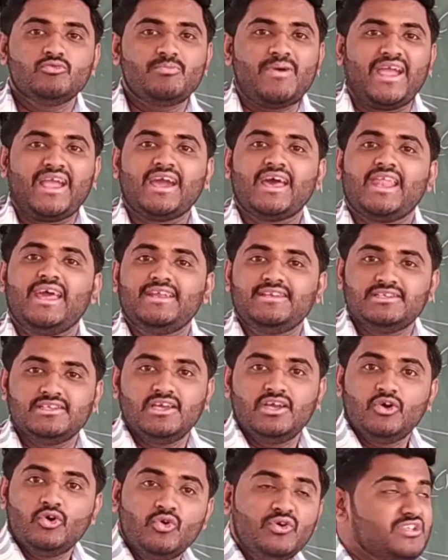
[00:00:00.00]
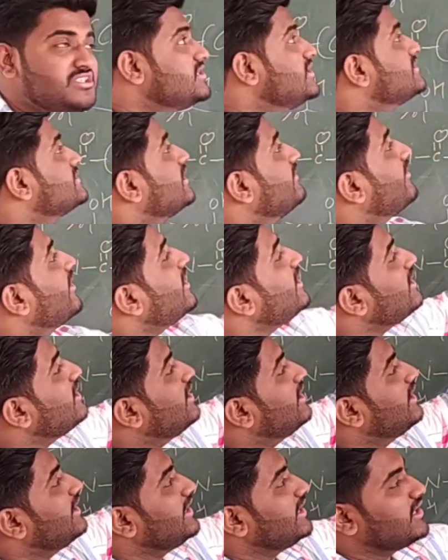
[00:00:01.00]
bakelite. which is our
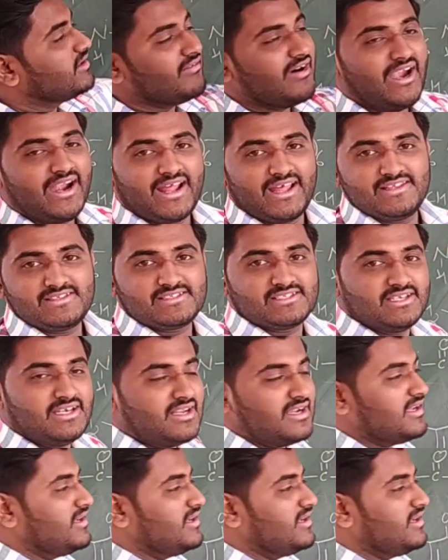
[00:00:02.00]
required answer.